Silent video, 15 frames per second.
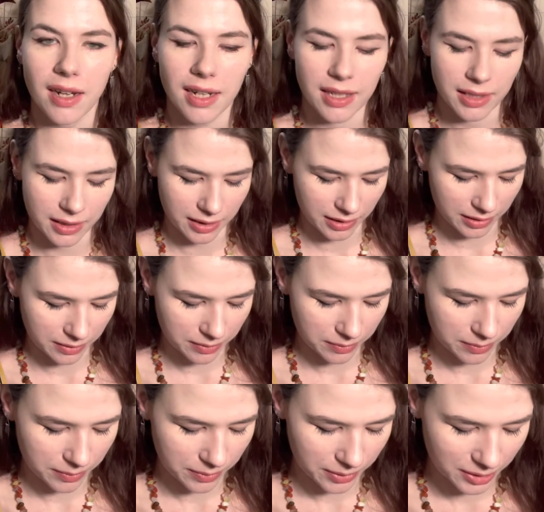
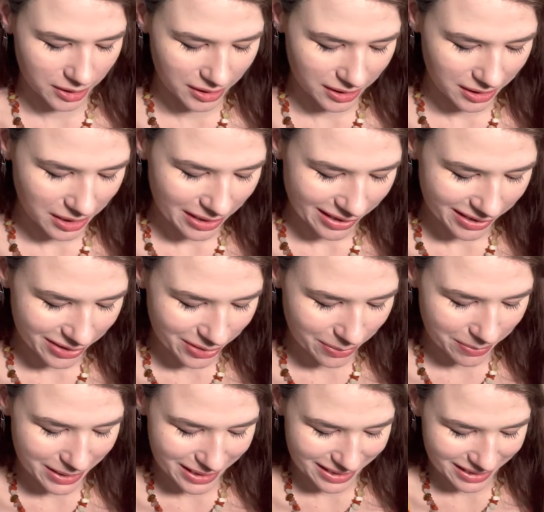So
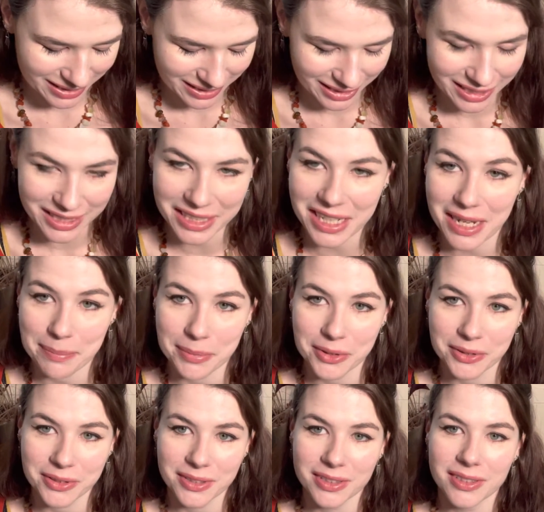basically the
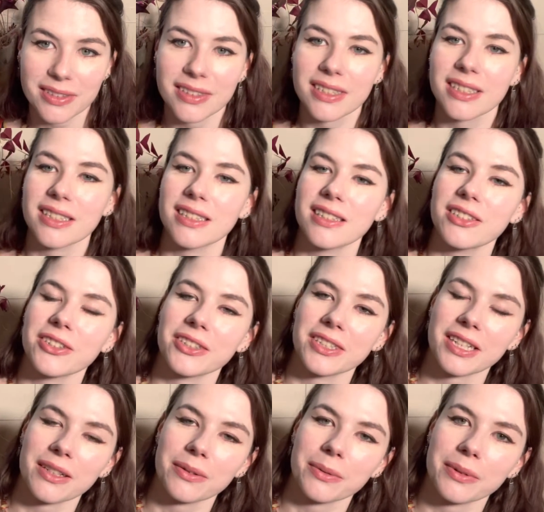apples turned
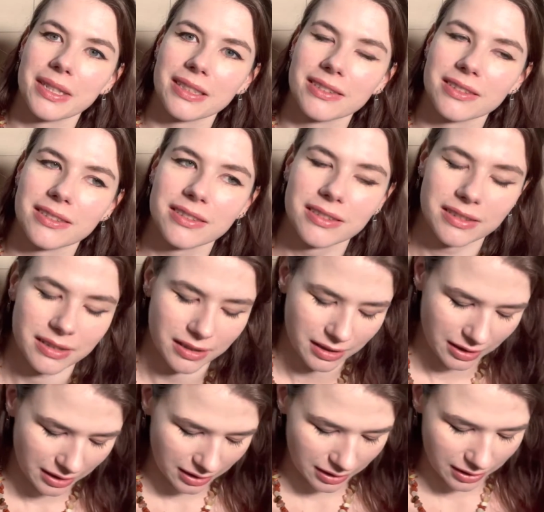out well.
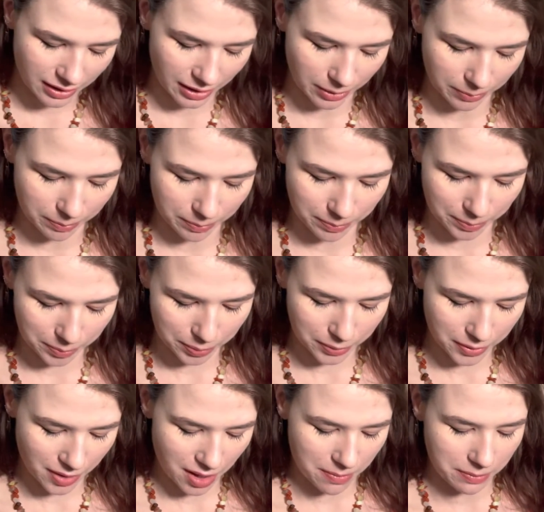They're
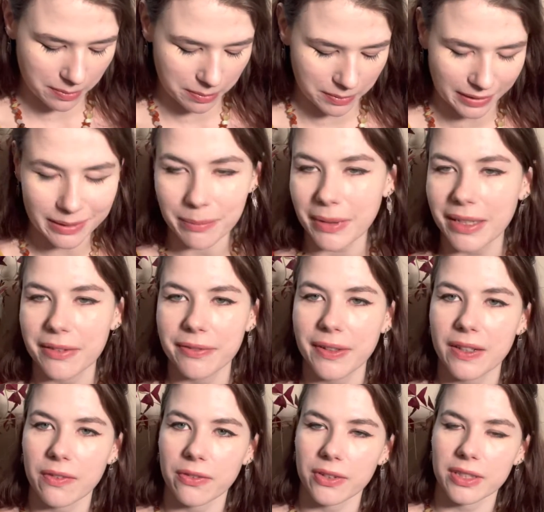probably my
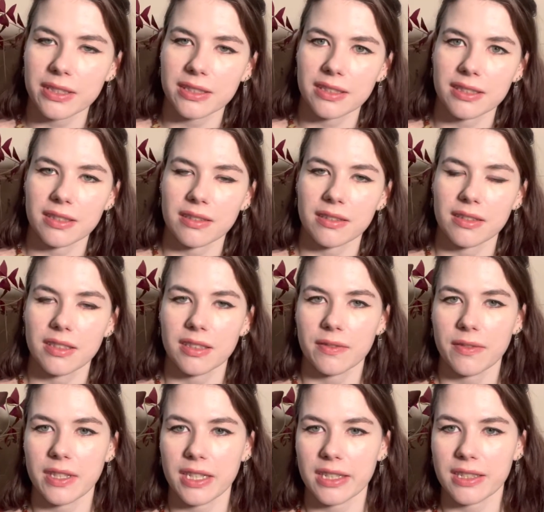favorites.
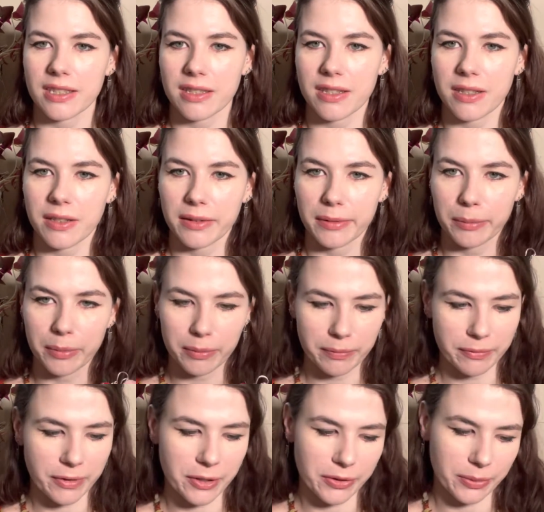These, the
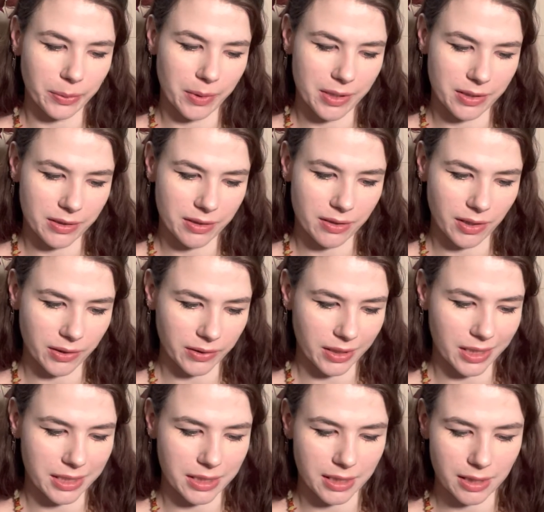first ones, are
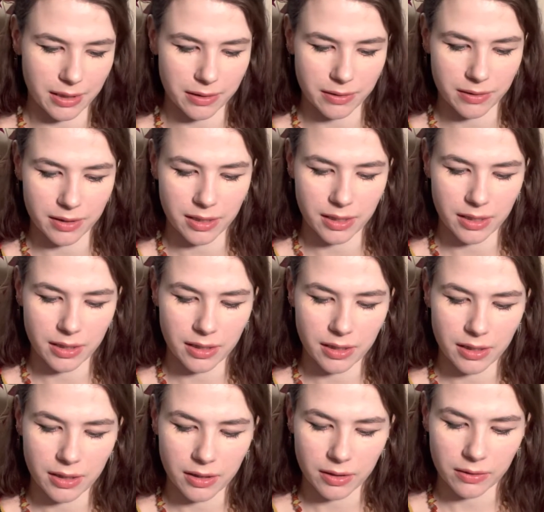like
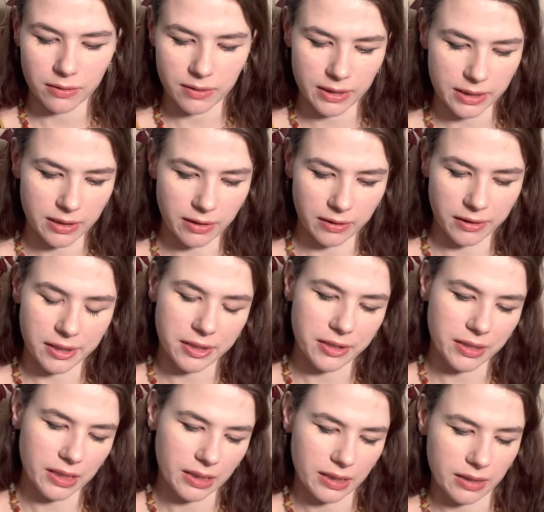red
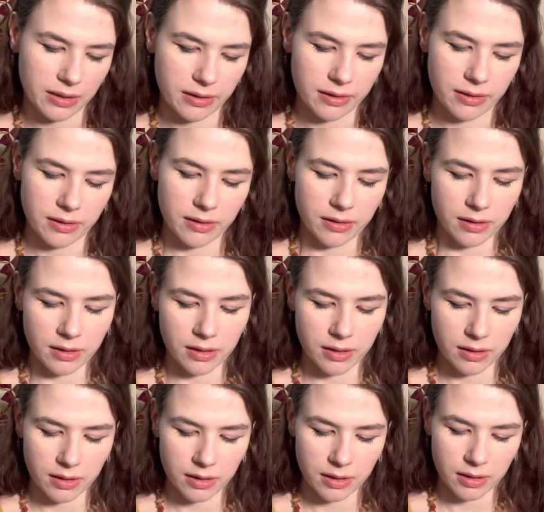delicious,
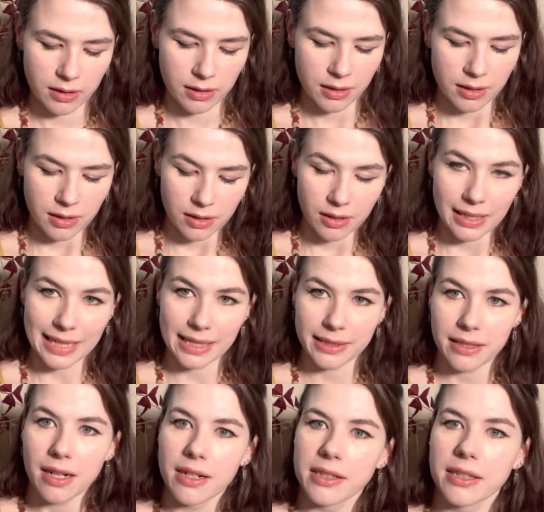
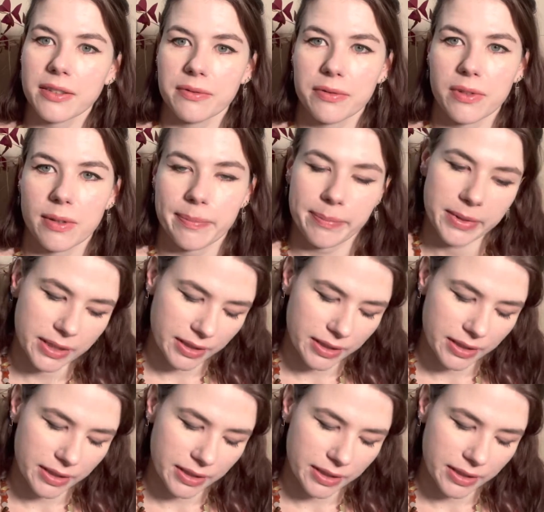iconic in form but